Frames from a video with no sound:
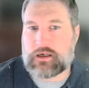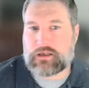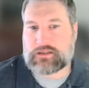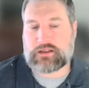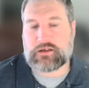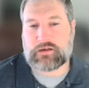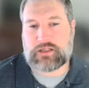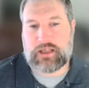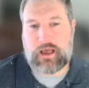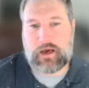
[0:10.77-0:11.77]
So
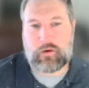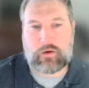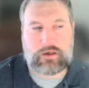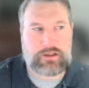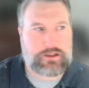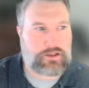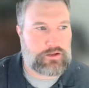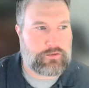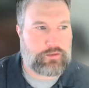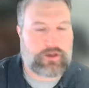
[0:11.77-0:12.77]
today I wanted
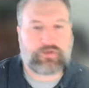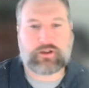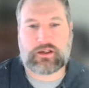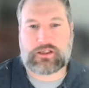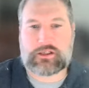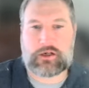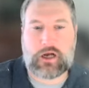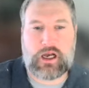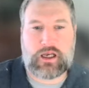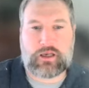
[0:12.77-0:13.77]
to briefly
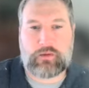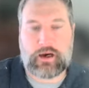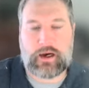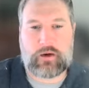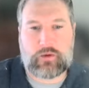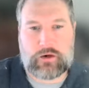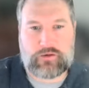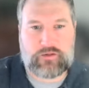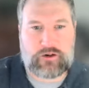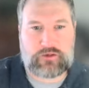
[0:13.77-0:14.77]
describe
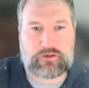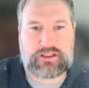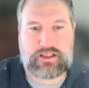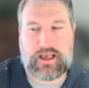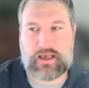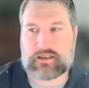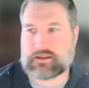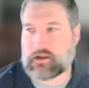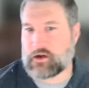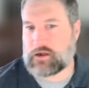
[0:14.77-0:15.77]
our firm's
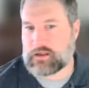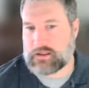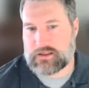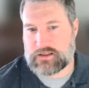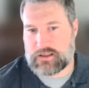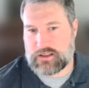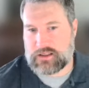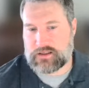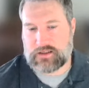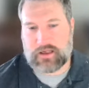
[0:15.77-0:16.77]
stance on
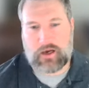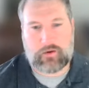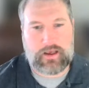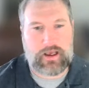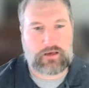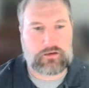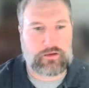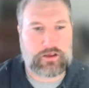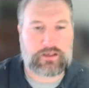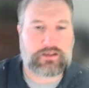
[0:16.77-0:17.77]
extensions and how we handle
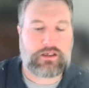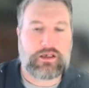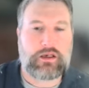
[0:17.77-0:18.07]
things.